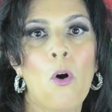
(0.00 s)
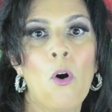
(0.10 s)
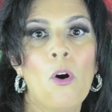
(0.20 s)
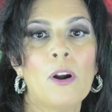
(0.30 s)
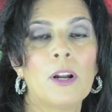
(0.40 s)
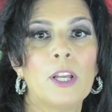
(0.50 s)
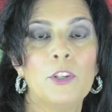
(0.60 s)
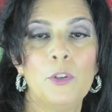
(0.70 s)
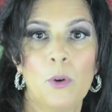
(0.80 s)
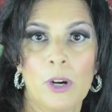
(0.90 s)
Or
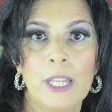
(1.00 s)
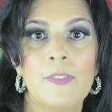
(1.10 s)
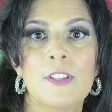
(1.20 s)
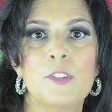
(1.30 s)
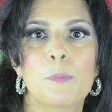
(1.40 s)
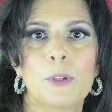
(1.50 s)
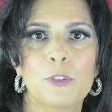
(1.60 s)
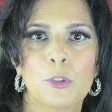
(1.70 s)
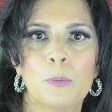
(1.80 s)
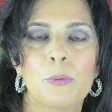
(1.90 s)
you are in the
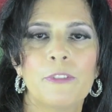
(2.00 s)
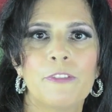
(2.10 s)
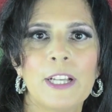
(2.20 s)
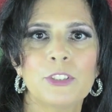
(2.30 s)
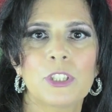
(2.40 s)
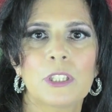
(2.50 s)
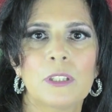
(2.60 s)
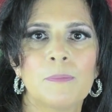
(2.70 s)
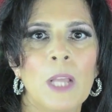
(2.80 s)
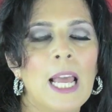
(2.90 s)
spiritual profession,
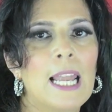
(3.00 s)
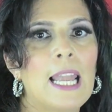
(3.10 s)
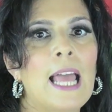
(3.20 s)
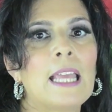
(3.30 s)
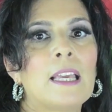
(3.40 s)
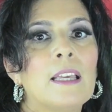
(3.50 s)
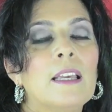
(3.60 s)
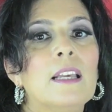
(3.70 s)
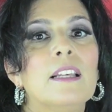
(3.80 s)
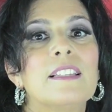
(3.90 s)
like
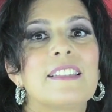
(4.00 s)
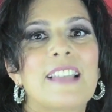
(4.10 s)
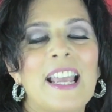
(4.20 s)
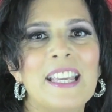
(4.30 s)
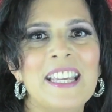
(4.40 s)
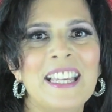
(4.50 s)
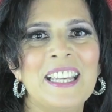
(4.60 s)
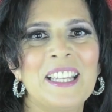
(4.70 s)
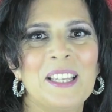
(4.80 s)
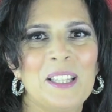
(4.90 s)

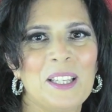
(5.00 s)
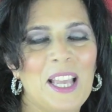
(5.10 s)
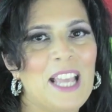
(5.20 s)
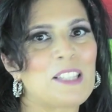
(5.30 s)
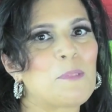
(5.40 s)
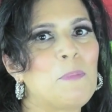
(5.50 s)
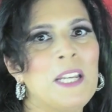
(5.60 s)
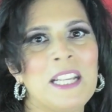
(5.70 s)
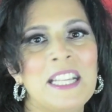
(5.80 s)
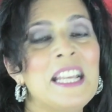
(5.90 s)
psychic,
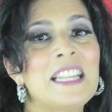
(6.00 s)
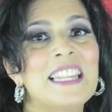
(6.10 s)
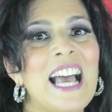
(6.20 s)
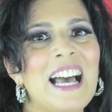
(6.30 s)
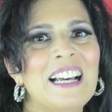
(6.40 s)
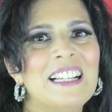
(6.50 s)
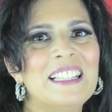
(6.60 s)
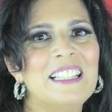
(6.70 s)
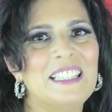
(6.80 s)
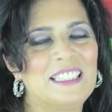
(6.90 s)
espiritita,
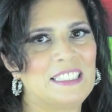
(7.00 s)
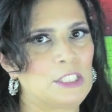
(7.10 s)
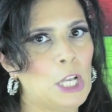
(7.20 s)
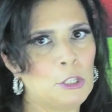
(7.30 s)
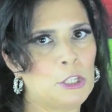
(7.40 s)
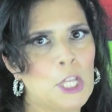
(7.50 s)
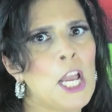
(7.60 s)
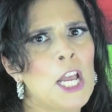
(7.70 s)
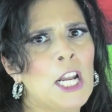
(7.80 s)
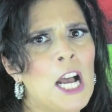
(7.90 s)

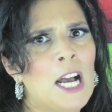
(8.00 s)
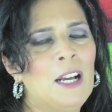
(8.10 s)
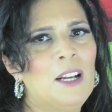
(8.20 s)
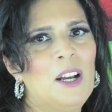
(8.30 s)
santera,